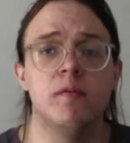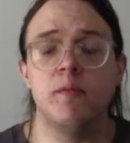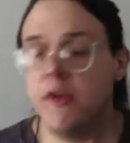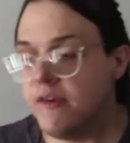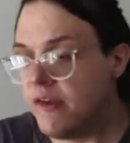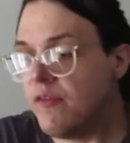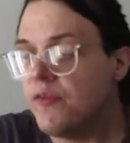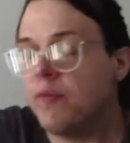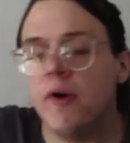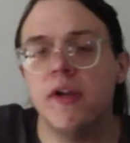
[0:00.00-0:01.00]
Because
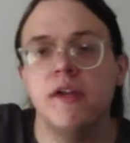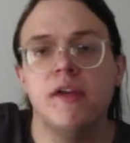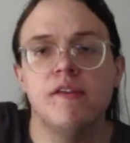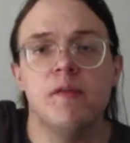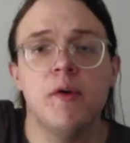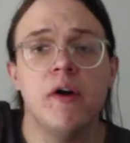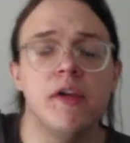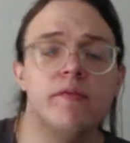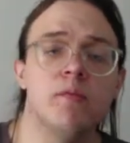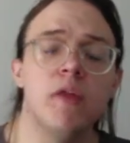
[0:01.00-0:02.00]
everybody needs to be on
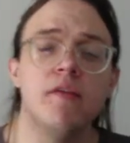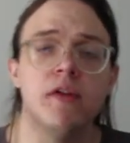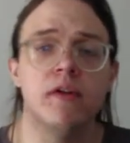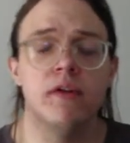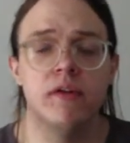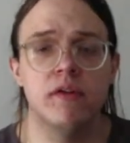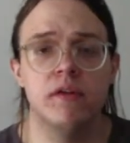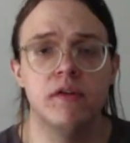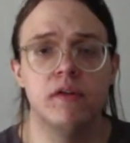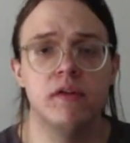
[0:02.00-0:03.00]
even level.
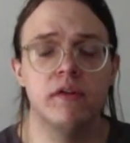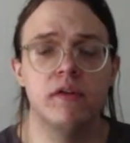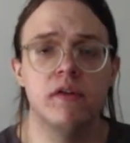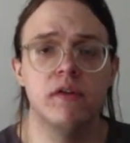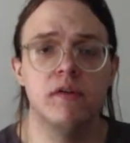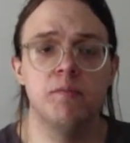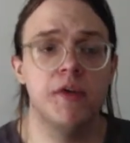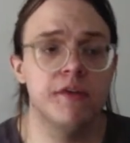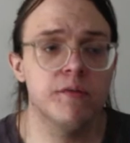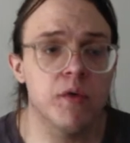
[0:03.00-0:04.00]

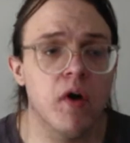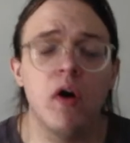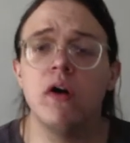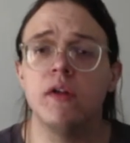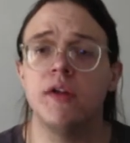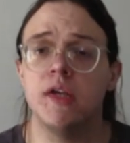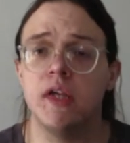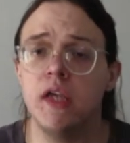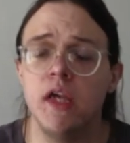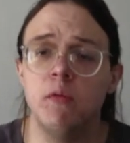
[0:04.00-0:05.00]
Because we're all
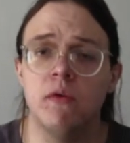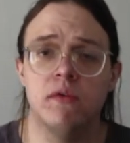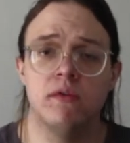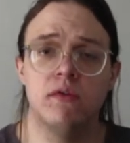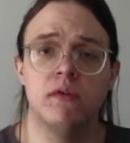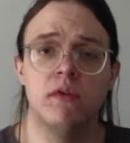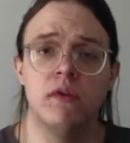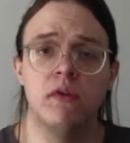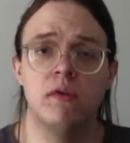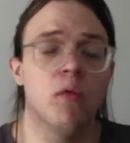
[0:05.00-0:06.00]
equal.
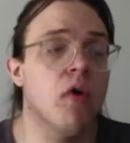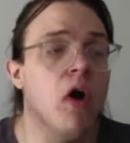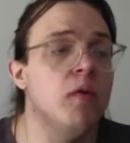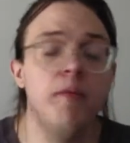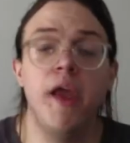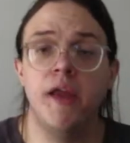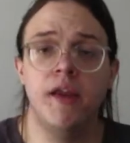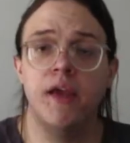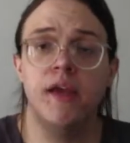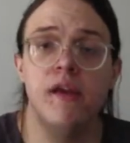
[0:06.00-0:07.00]
We're all
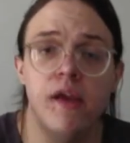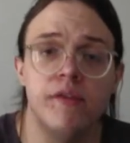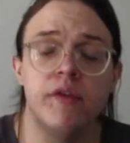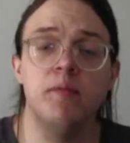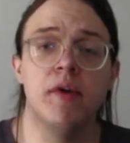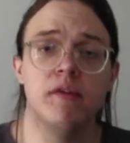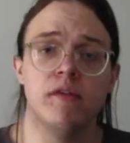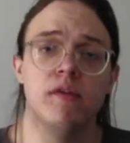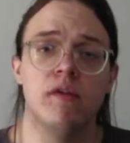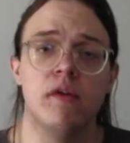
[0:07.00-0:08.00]
made in his image.